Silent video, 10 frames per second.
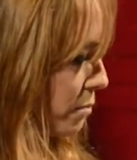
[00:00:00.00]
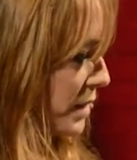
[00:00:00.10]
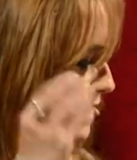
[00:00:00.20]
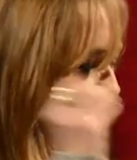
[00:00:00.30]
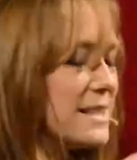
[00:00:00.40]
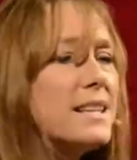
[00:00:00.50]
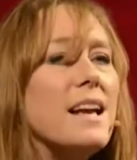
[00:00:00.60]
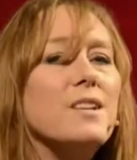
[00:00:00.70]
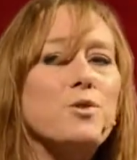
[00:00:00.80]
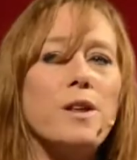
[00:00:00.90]
But that's
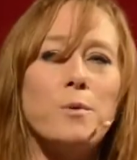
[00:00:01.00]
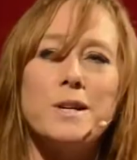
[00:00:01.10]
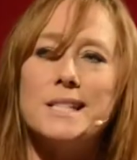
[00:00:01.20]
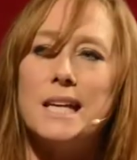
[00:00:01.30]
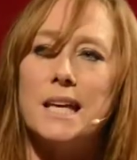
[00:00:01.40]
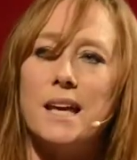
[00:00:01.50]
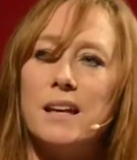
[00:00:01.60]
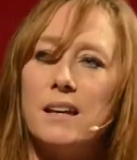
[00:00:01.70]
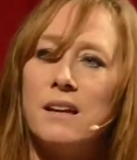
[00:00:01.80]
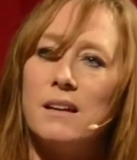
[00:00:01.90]
the answer that we're
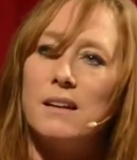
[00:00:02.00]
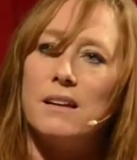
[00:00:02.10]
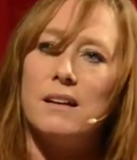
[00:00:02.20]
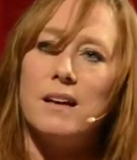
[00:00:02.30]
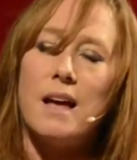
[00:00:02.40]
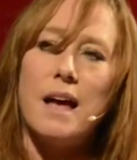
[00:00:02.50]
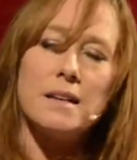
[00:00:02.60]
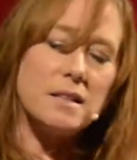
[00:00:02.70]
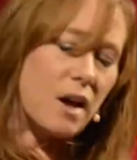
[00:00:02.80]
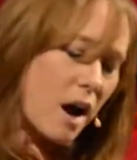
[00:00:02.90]
seeking.
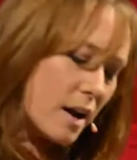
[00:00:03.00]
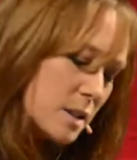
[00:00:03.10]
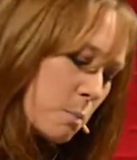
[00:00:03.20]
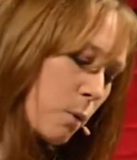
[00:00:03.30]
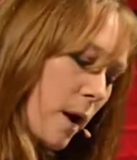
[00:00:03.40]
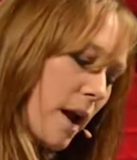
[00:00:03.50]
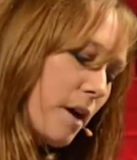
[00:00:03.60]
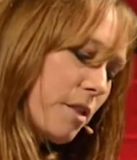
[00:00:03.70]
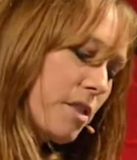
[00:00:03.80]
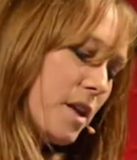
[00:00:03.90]
As God's
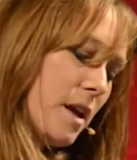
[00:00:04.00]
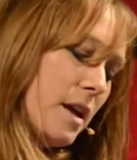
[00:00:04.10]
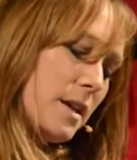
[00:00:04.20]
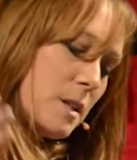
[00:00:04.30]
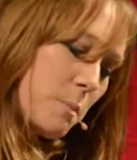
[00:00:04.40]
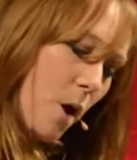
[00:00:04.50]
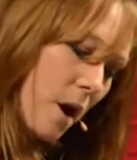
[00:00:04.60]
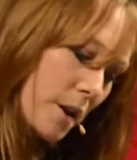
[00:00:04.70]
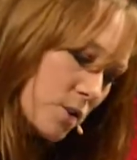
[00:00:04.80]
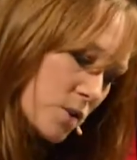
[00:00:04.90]
breath is
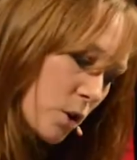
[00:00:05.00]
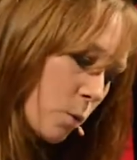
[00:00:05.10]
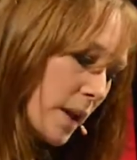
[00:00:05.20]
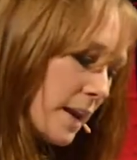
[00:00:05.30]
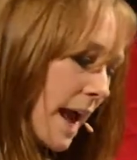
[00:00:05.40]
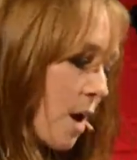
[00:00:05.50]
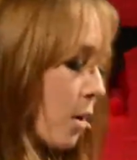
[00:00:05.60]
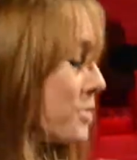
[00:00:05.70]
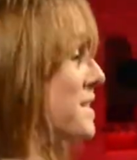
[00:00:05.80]
upon us, so we now are